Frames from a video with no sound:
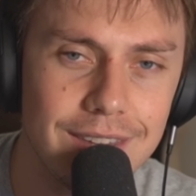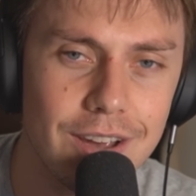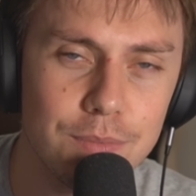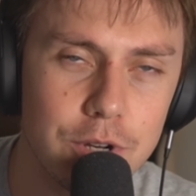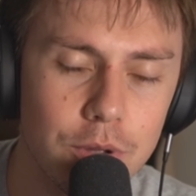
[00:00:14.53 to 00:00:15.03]
You
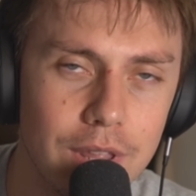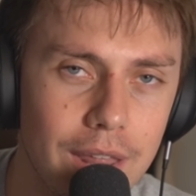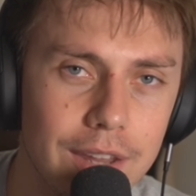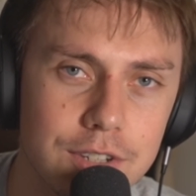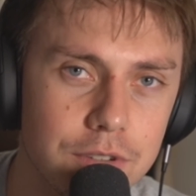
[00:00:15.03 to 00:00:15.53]
can't be doing
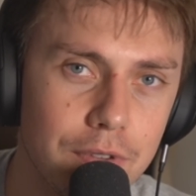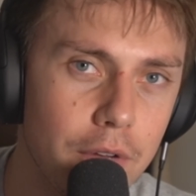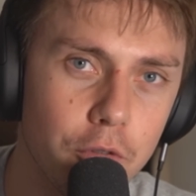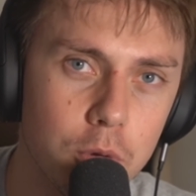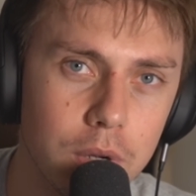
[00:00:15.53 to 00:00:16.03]
that. That's just
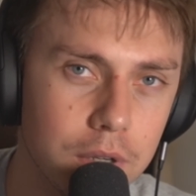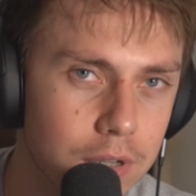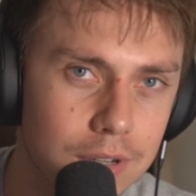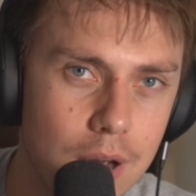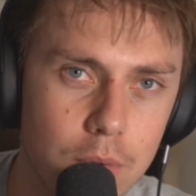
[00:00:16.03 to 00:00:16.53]
fat phobic.
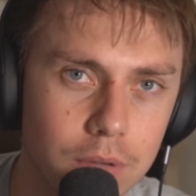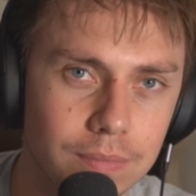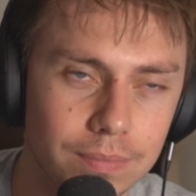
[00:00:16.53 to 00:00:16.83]
Come on.